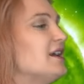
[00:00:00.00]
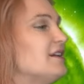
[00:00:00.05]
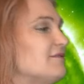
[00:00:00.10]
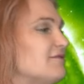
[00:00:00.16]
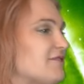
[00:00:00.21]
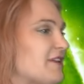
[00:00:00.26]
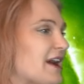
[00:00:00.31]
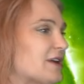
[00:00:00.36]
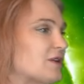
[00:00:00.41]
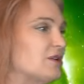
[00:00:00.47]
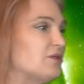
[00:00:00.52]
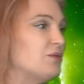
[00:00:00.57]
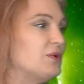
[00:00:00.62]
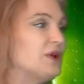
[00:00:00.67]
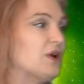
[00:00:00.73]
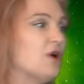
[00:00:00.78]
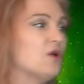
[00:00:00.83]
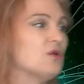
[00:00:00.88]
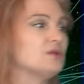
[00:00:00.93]
In fact,
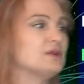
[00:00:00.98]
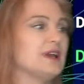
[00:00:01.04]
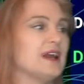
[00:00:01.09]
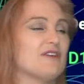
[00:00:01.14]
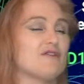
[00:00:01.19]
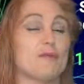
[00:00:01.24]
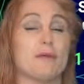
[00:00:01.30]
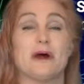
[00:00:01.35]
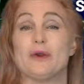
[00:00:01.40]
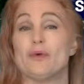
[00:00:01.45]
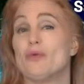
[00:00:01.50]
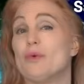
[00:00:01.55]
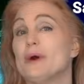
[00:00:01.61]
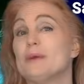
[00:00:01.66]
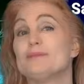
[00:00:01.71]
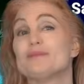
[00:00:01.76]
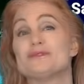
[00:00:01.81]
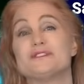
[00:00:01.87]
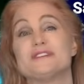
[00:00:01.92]
we only have about a
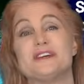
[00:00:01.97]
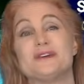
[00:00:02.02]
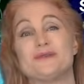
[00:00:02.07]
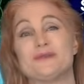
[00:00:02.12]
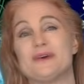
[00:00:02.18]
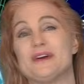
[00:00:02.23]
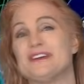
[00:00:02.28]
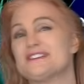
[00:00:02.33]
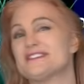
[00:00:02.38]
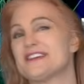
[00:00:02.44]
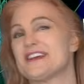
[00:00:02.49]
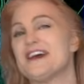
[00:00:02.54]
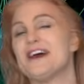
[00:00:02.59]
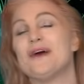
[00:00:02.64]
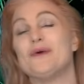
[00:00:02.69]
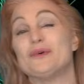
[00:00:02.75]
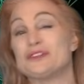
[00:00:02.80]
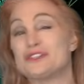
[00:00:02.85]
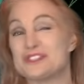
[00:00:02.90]
1% risk,
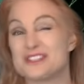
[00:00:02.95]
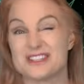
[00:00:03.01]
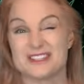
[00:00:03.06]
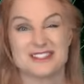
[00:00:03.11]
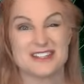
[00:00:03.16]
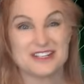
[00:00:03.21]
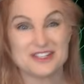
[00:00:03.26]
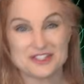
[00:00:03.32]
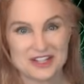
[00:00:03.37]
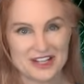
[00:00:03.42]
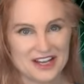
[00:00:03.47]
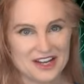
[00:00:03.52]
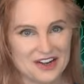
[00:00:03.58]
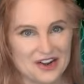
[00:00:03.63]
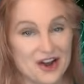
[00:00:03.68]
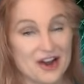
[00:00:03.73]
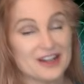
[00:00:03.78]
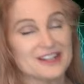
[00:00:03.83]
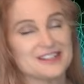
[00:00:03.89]
which is essentially a
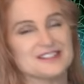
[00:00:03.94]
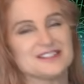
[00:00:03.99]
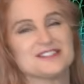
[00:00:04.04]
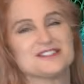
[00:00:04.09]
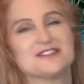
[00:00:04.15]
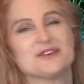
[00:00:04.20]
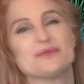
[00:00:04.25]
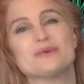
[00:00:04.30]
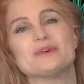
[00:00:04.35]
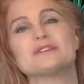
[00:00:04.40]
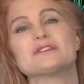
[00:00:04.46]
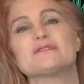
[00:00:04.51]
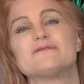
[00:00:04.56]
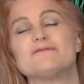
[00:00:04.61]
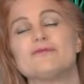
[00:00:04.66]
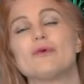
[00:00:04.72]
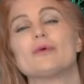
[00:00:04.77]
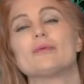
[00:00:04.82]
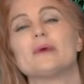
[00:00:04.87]
non-existent risk
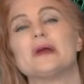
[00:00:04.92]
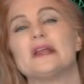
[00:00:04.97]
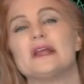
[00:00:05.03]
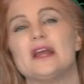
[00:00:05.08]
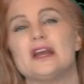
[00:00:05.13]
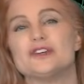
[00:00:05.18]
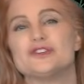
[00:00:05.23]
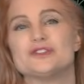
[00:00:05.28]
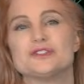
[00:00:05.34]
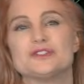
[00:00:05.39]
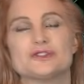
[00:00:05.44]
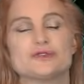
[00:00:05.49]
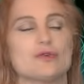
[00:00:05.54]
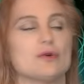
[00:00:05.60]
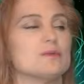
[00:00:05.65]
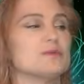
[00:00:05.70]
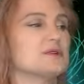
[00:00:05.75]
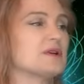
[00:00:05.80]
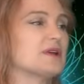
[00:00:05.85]
for radiation
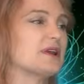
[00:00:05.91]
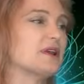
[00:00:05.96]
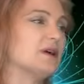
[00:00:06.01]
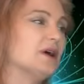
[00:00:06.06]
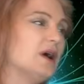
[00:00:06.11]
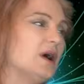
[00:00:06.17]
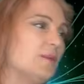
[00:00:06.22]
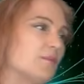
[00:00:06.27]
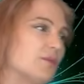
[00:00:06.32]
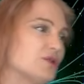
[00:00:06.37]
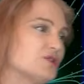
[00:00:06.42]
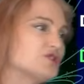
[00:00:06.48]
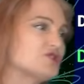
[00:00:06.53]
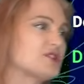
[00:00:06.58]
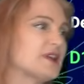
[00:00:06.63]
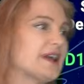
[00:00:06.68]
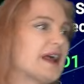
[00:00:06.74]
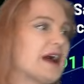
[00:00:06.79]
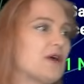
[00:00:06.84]
storms. So you get a push
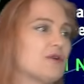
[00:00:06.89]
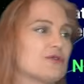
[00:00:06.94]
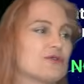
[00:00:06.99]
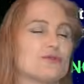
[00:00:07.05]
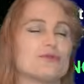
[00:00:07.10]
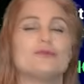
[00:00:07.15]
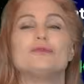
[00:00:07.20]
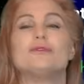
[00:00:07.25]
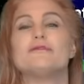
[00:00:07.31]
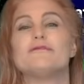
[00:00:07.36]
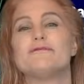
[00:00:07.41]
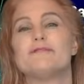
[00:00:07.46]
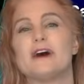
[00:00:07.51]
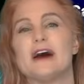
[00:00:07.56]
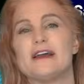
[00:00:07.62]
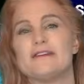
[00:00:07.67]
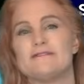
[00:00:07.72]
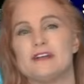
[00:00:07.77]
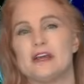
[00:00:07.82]
that out through the
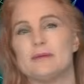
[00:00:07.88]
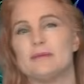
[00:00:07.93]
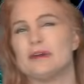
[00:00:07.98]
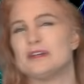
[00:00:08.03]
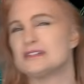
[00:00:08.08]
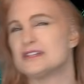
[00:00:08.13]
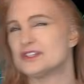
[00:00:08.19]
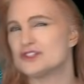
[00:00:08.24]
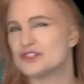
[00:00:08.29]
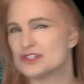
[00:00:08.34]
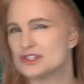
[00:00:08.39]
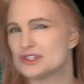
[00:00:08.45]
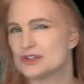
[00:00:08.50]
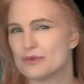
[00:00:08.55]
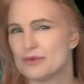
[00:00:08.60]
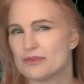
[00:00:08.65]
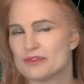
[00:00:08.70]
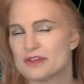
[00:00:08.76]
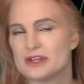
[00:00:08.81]
5-day, because I just
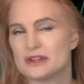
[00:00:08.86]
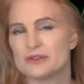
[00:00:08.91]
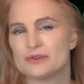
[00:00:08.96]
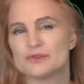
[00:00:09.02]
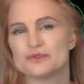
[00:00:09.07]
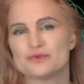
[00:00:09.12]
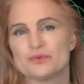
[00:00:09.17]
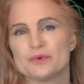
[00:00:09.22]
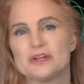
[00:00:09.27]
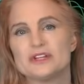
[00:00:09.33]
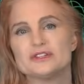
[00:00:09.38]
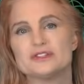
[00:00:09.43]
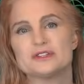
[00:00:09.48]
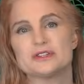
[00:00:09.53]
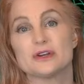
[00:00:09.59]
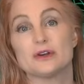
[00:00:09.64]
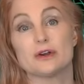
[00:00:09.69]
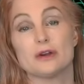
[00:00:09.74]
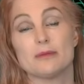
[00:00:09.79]
don't think those regions
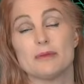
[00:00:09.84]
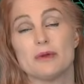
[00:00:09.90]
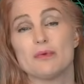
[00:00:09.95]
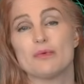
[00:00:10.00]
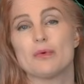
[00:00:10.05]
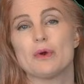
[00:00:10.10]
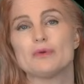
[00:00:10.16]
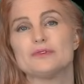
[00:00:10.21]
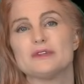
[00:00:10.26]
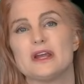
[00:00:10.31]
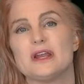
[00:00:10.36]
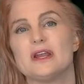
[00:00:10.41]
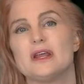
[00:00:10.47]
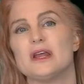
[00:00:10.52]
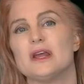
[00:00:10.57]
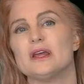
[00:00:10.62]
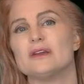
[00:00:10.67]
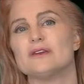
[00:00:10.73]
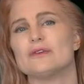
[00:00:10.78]
that are going to be
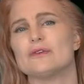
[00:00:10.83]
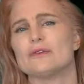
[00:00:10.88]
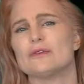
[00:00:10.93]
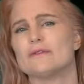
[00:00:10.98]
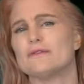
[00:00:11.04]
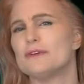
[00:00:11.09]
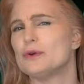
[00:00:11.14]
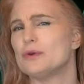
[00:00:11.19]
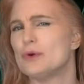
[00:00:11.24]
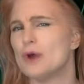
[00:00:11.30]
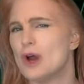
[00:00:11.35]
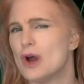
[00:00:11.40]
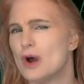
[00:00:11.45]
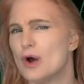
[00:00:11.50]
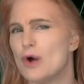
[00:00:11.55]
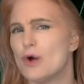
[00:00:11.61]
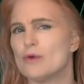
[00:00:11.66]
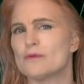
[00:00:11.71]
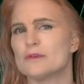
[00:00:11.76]
rotating into Earth view
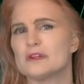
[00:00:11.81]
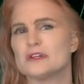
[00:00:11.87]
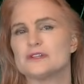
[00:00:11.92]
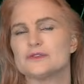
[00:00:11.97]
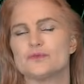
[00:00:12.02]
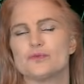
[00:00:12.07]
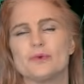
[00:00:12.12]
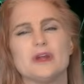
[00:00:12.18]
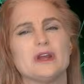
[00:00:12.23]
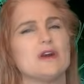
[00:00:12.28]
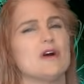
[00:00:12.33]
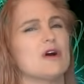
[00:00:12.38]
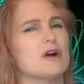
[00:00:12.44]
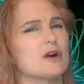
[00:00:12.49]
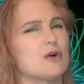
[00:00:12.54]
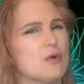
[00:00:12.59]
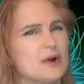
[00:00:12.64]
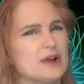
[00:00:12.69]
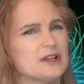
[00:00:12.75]
over this week are
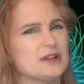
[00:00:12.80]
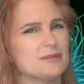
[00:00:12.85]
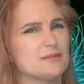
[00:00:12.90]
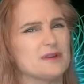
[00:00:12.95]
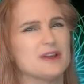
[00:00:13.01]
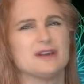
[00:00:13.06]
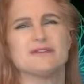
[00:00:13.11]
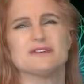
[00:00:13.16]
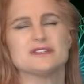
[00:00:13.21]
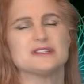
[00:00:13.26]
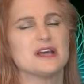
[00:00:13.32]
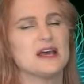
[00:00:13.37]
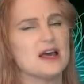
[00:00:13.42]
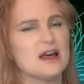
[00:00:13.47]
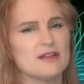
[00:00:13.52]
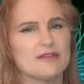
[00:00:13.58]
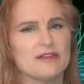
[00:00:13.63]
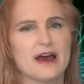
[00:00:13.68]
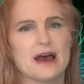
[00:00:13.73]
going to give us
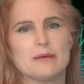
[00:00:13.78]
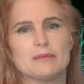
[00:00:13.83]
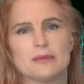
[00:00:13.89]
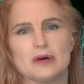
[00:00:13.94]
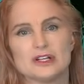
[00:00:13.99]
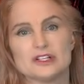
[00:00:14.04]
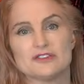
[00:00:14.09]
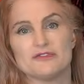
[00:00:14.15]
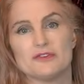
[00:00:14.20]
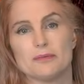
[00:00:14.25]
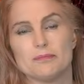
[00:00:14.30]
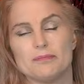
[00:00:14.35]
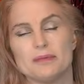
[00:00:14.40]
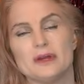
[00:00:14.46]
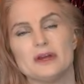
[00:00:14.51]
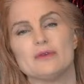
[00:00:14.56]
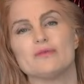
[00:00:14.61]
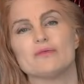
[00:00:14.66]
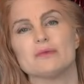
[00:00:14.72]
that much of a
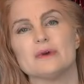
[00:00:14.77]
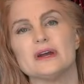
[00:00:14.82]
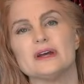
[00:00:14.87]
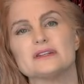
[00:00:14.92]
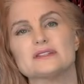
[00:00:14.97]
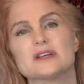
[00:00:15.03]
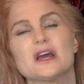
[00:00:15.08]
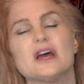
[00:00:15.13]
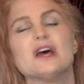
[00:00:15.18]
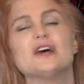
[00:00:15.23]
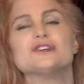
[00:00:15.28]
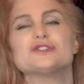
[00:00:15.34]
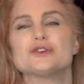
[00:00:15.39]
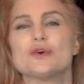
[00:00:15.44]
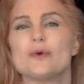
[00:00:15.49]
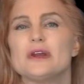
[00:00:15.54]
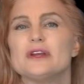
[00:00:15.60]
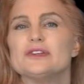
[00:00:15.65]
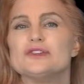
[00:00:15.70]
big risk.
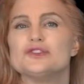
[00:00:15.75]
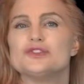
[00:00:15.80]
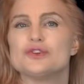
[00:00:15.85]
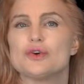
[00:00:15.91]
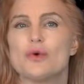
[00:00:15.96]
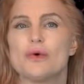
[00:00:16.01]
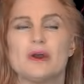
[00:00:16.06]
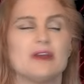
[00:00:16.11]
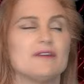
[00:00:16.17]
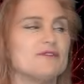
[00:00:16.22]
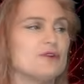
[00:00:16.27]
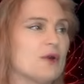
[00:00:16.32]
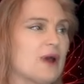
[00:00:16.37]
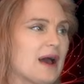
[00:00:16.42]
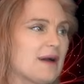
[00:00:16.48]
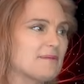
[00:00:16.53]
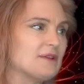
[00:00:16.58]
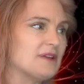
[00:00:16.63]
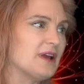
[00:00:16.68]
So enjoy if you
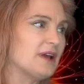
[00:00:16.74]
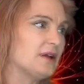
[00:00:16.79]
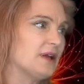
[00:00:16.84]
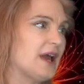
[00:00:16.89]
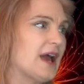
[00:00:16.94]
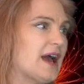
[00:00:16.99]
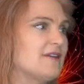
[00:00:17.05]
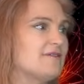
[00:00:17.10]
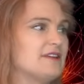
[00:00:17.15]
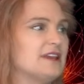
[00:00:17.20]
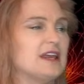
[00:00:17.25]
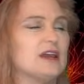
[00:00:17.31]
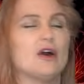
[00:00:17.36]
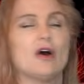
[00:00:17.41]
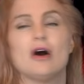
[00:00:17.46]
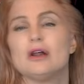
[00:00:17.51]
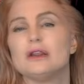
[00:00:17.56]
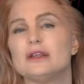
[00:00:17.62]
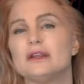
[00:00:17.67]
happen to have any
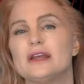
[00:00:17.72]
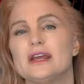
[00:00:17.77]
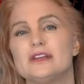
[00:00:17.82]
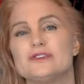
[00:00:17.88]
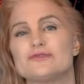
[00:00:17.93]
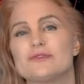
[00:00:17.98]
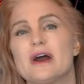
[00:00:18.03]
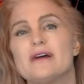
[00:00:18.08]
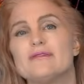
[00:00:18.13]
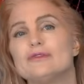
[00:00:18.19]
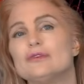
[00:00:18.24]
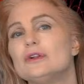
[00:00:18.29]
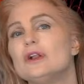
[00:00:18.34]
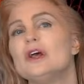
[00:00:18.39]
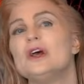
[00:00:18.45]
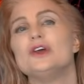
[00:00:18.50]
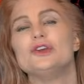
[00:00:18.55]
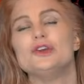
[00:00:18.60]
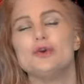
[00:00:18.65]
holiday travel.
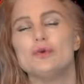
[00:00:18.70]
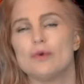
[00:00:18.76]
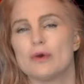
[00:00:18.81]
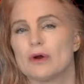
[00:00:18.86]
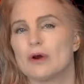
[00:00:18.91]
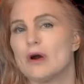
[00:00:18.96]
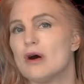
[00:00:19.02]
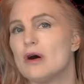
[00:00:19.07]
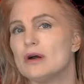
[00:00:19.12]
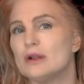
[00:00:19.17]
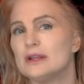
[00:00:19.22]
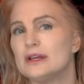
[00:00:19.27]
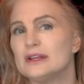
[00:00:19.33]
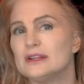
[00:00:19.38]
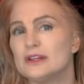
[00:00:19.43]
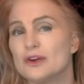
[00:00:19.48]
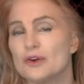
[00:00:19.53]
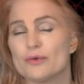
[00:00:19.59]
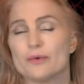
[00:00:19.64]
You are all
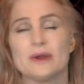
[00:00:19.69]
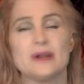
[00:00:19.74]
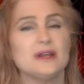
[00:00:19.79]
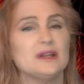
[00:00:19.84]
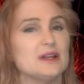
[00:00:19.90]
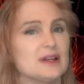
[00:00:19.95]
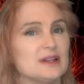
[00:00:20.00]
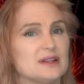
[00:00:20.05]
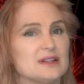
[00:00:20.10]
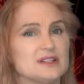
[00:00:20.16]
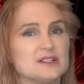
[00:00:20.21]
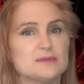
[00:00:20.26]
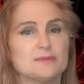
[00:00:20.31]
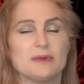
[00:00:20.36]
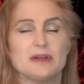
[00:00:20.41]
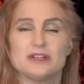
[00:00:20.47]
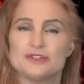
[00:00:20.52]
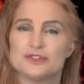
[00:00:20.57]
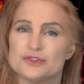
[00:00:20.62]
in the green, and this
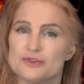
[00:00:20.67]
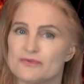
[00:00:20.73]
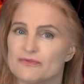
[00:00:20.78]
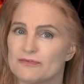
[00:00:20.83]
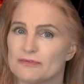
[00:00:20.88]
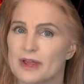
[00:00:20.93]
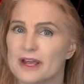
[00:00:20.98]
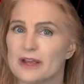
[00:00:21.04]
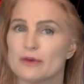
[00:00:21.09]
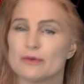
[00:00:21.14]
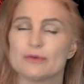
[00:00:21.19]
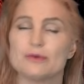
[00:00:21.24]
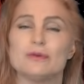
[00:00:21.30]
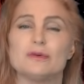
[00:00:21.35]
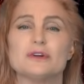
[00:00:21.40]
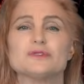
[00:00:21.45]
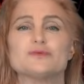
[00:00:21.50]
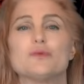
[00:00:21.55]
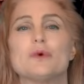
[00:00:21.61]
means you flight
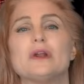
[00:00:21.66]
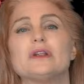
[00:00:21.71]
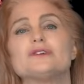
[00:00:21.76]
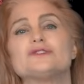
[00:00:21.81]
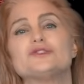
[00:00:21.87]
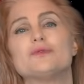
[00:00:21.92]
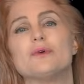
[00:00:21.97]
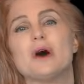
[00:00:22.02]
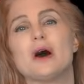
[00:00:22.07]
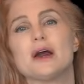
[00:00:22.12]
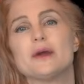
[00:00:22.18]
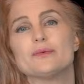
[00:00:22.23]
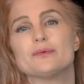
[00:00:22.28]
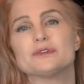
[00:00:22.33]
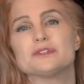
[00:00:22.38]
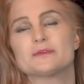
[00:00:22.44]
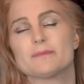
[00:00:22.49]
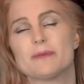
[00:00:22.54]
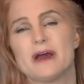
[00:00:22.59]
crew as well as you
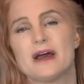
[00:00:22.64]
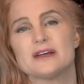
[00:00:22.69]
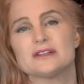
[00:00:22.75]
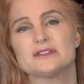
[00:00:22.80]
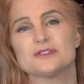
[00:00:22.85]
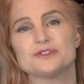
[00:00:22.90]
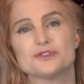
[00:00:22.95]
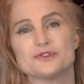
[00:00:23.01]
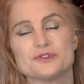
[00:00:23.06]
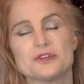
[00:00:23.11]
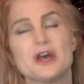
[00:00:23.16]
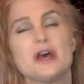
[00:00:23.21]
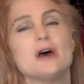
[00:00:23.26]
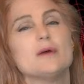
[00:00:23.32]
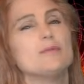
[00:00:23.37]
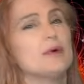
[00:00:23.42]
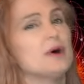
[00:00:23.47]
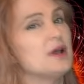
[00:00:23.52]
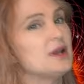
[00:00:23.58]
high-risk passengers.
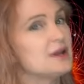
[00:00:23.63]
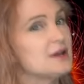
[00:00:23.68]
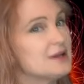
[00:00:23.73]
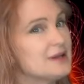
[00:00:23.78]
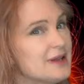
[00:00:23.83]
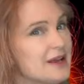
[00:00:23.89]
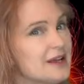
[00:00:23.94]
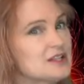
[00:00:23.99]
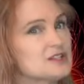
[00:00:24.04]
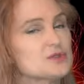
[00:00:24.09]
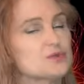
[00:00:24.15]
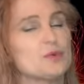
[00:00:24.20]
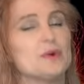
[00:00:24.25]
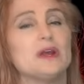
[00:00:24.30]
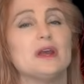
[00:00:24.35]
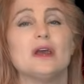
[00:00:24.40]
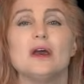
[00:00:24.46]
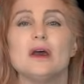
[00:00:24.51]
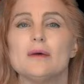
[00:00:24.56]
But next
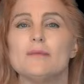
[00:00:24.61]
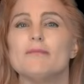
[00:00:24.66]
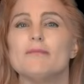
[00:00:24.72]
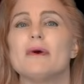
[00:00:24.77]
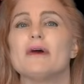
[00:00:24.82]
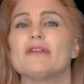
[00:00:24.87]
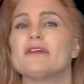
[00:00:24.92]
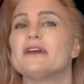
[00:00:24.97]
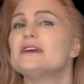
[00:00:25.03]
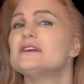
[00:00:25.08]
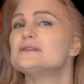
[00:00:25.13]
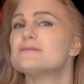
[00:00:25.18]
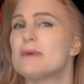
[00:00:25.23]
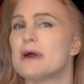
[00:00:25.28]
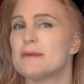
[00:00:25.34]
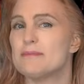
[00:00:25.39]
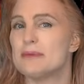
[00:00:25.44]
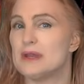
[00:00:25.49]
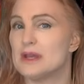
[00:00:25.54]
week, things
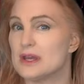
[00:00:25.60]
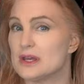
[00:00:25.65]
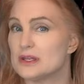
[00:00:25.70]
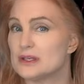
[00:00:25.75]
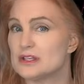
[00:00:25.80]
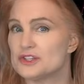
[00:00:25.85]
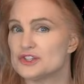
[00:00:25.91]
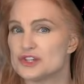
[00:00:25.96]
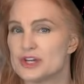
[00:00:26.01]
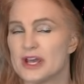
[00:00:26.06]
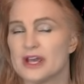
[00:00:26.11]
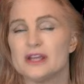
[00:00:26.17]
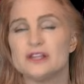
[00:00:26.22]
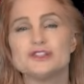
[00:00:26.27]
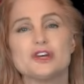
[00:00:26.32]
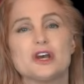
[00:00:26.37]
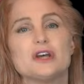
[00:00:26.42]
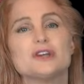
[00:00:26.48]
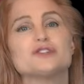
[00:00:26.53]
might begin to
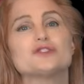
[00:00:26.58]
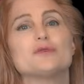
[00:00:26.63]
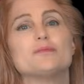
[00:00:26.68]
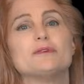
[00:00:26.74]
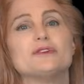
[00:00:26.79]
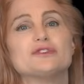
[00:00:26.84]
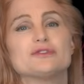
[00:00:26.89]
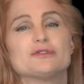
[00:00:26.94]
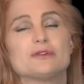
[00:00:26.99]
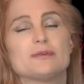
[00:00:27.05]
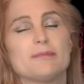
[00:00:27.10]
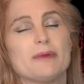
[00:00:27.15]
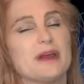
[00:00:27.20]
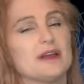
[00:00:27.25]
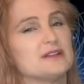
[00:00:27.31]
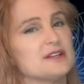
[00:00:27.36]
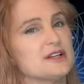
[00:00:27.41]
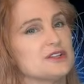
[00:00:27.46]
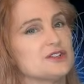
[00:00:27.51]
change, so be sure to
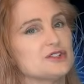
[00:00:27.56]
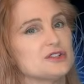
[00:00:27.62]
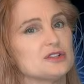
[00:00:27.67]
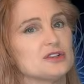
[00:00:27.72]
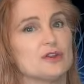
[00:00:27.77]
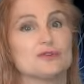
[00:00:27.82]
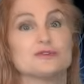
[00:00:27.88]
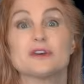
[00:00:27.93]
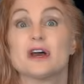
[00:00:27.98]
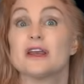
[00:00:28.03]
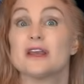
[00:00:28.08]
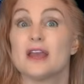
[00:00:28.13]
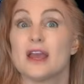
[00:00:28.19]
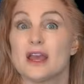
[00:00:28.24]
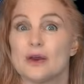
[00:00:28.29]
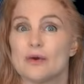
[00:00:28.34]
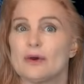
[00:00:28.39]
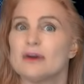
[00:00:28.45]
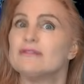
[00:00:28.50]
pay attention to those
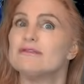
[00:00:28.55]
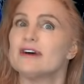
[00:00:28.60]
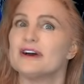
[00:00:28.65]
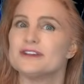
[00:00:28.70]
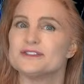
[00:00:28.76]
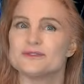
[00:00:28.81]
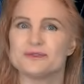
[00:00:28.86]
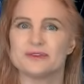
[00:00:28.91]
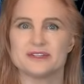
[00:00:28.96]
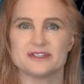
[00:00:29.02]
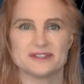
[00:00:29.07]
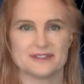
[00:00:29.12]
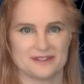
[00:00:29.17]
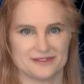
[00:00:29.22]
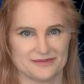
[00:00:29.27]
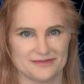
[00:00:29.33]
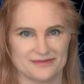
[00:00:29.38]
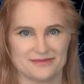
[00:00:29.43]
ICAO advisories.